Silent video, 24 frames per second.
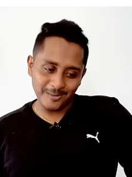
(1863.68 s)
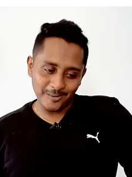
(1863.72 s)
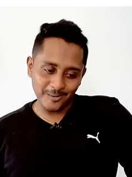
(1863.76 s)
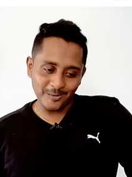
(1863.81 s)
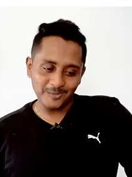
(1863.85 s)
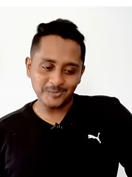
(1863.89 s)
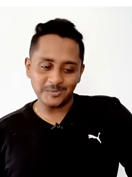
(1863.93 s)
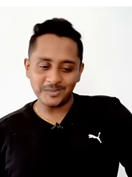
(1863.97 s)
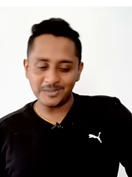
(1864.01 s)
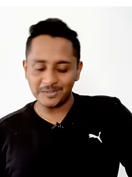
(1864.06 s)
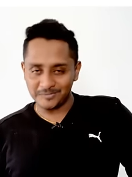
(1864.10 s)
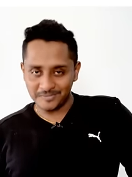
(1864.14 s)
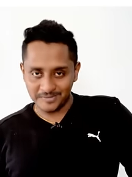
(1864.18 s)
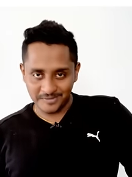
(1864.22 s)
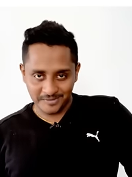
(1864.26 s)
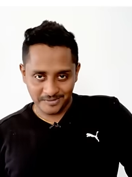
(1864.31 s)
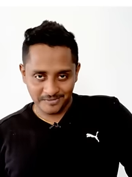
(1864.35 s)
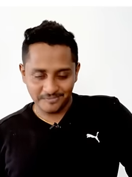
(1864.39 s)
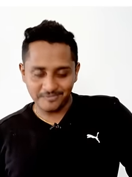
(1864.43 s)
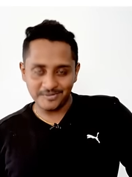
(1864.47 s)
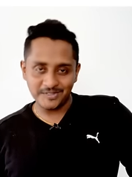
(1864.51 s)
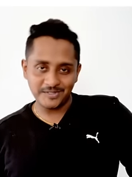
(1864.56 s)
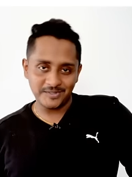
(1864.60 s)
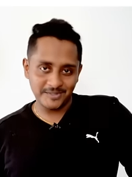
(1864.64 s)
goes with the
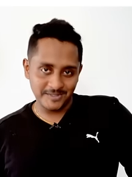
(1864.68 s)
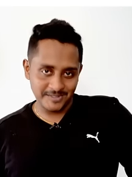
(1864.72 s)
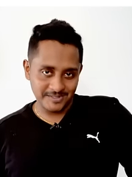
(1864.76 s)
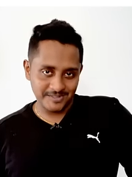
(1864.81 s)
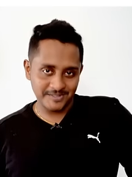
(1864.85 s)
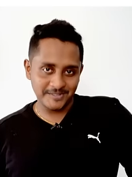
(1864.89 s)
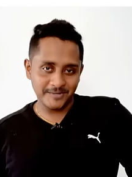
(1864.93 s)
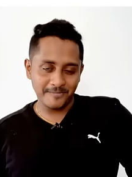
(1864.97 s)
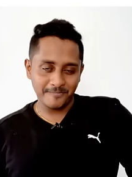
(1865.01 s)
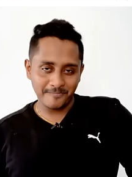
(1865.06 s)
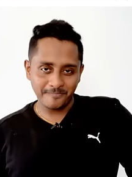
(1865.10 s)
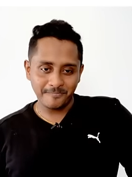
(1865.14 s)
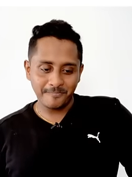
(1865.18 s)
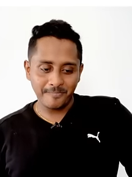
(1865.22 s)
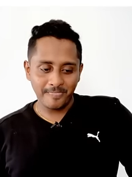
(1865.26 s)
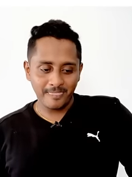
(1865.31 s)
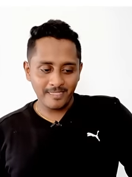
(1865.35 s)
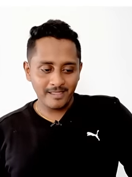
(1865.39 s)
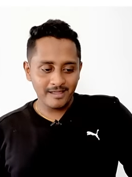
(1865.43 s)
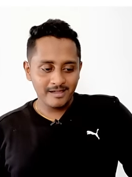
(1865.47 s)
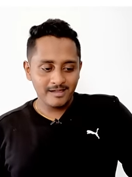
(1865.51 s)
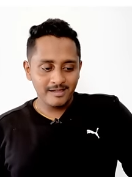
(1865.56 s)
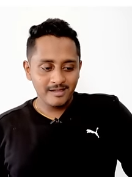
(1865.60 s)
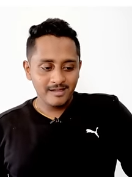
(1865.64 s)
word fishes.
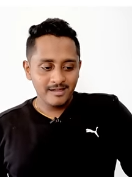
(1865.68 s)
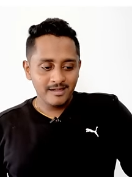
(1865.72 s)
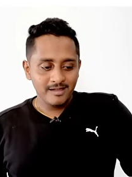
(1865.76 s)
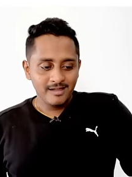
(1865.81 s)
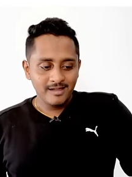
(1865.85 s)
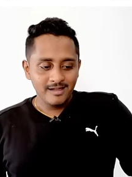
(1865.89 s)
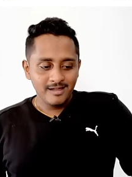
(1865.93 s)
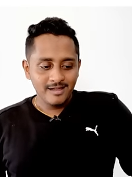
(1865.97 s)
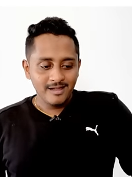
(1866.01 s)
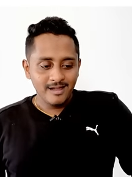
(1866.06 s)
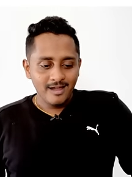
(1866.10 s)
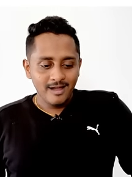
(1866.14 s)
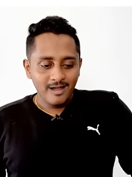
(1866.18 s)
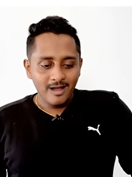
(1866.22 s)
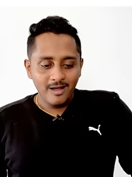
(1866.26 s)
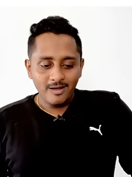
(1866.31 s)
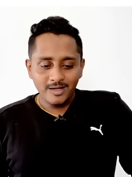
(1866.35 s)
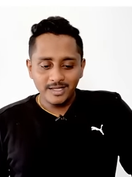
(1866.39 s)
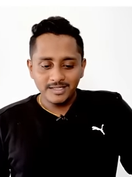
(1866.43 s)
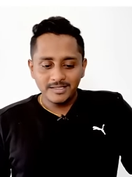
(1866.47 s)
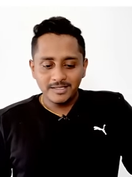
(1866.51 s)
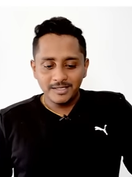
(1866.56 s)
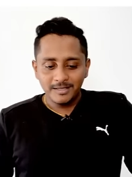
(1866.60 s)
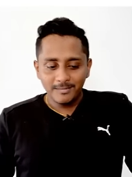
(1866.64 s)

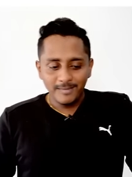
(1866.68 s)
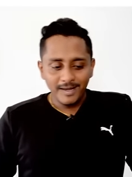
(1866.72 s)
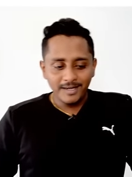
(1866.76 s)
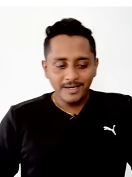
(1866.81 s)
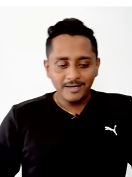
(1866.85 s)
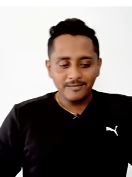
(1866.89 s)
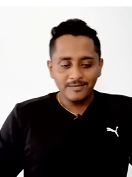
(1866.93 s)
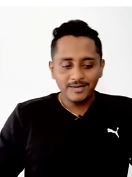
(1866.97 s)
Okay, the remainder